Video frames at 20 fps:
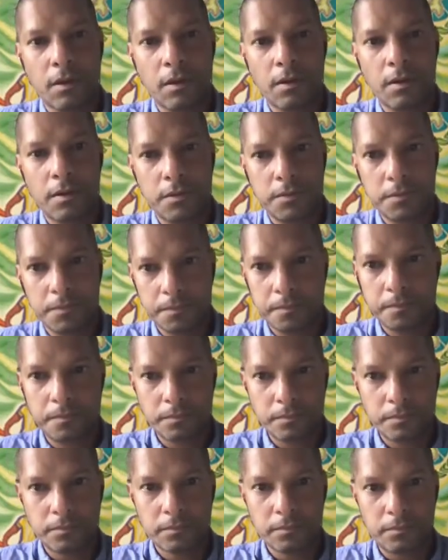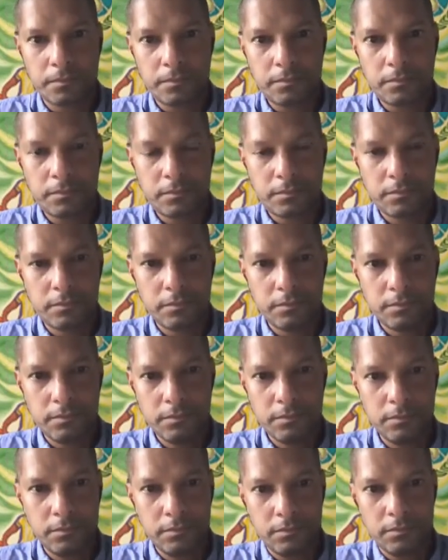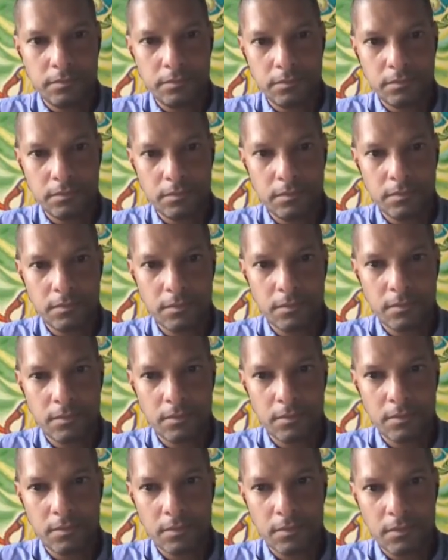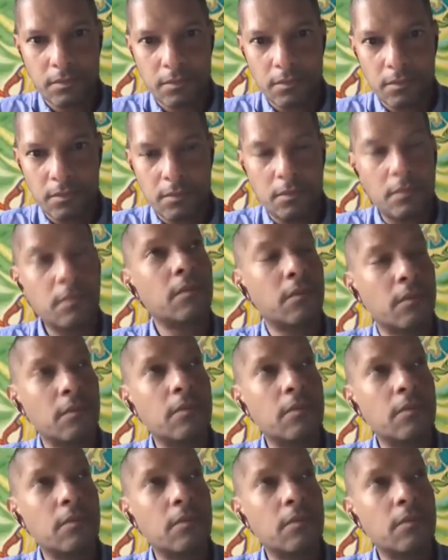The person shown says nothing.